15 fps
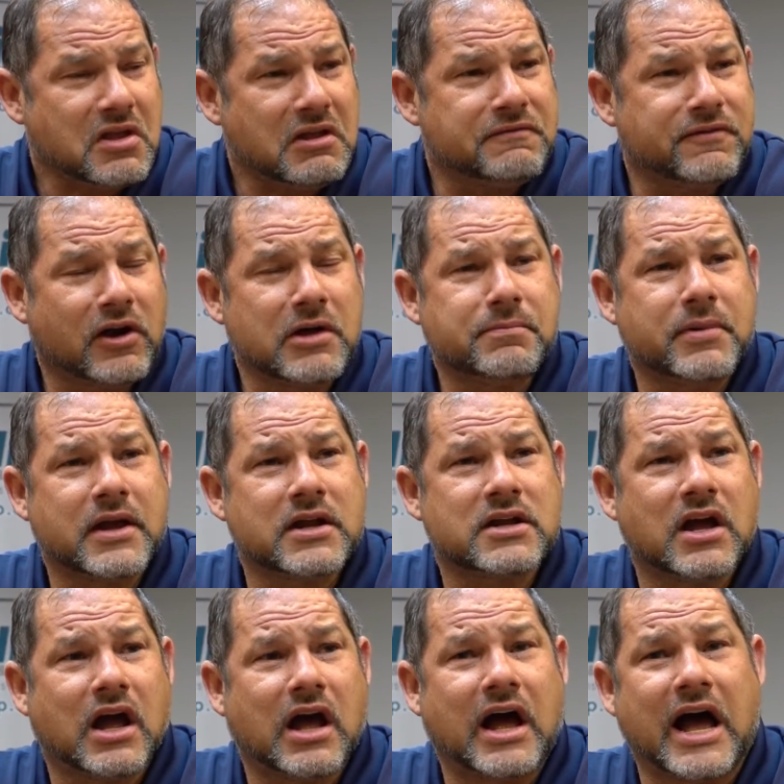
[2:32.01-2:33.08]
Very big
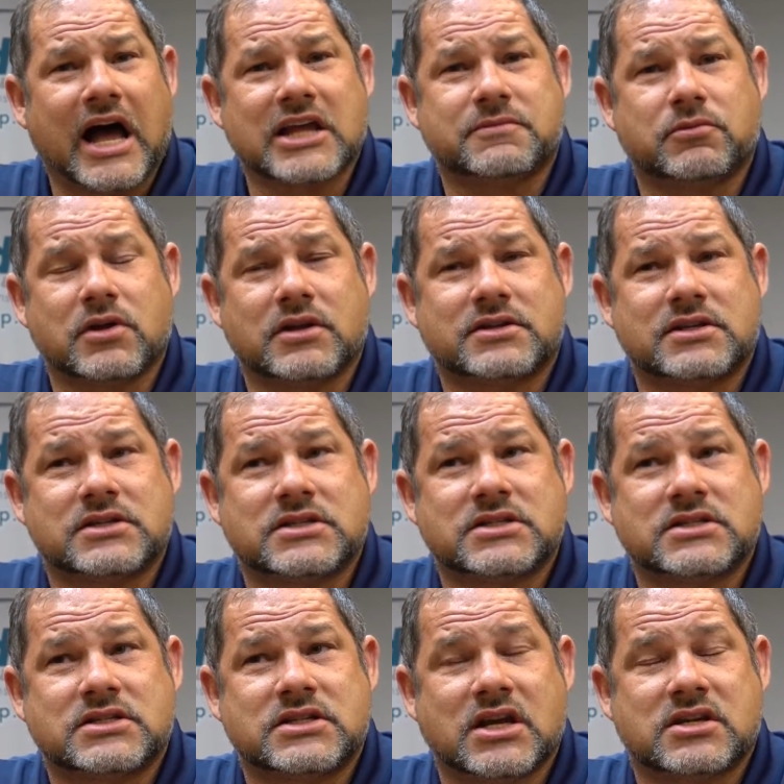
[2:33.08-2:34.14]
hospital. It's a
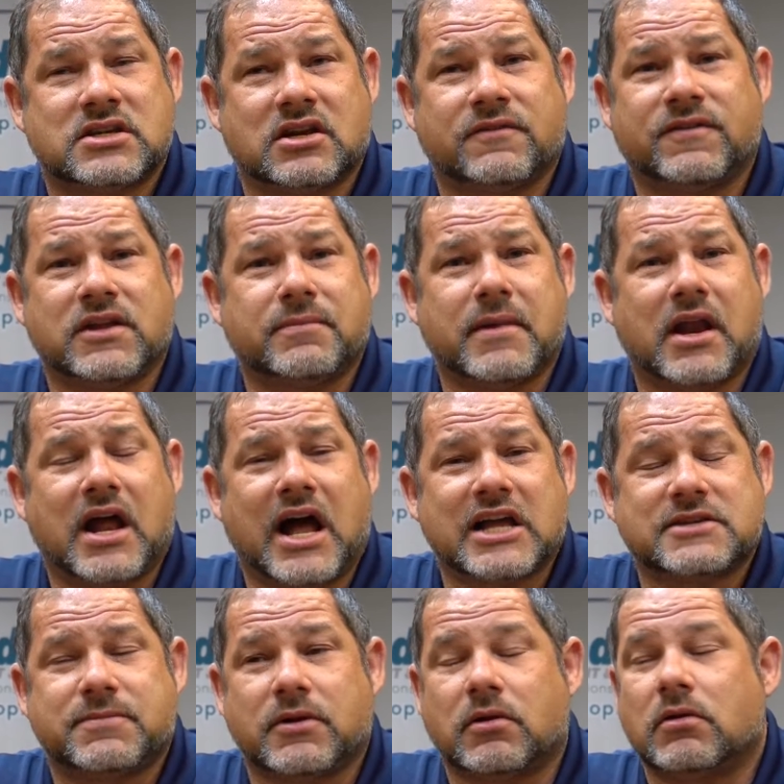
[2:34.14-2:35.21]
650-bed
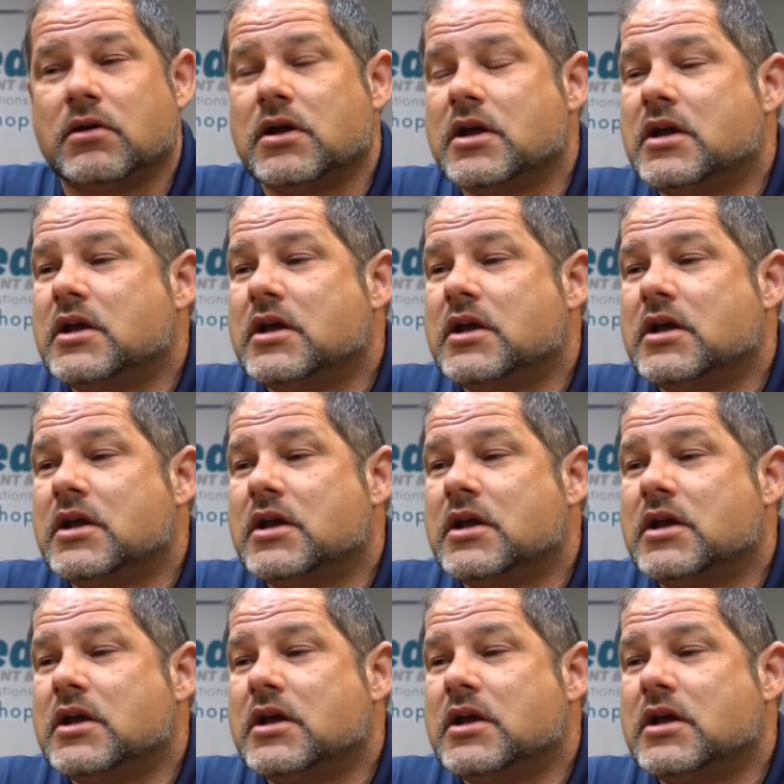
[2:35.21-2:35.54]
hospital.